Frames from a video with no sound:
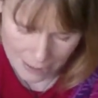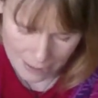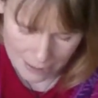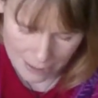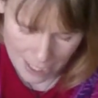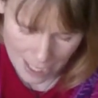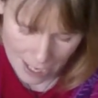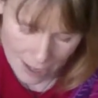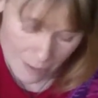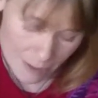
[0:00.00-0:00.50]
that
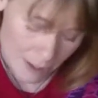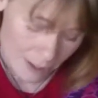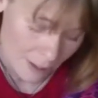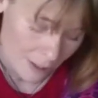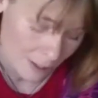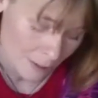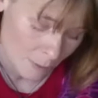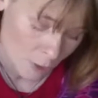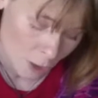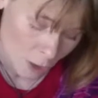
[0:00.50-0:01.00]
down
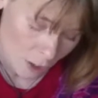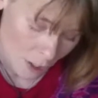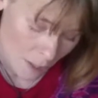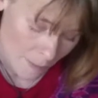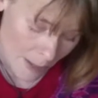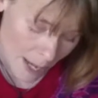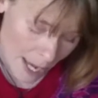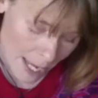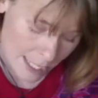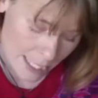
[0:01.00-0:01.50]
into some
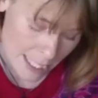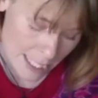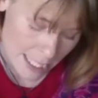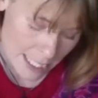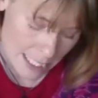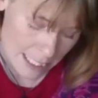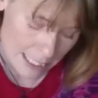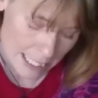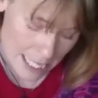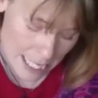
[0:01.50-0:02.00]

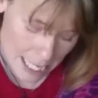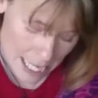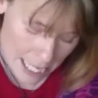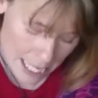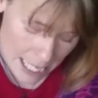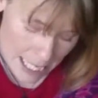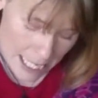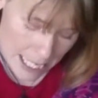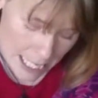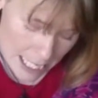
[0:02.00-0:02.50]
subheadings.
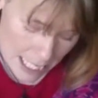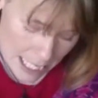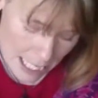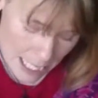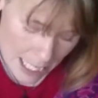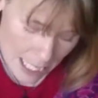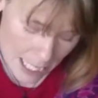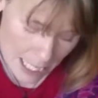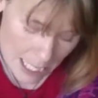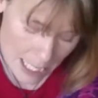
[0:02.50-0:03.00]

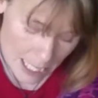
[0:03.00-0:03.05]
A